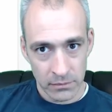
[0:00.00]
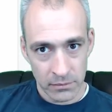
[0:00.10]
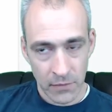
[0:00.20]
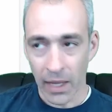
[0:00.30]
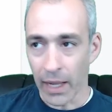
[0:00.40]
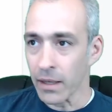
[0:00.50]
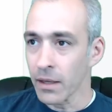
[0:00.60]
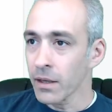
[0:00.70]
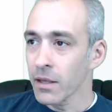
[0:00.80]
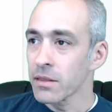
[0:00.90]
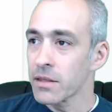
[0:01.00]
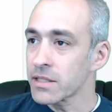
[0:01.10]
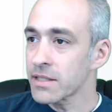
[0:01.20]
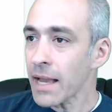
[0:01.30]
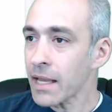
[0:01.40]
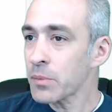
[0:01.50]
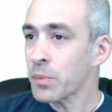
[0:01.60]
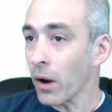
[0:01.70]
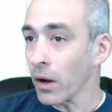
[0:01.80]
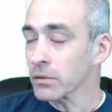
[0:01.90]
Okay. The second
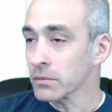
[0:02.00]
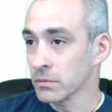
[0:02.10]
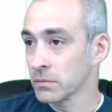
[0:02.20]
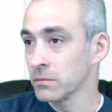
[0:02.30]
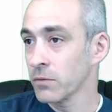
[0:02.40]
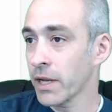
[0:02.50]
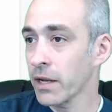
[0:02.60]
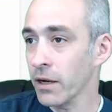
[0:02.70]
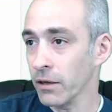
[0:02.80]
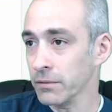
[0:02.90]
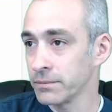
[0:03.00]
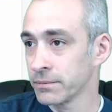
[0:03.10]
part right here,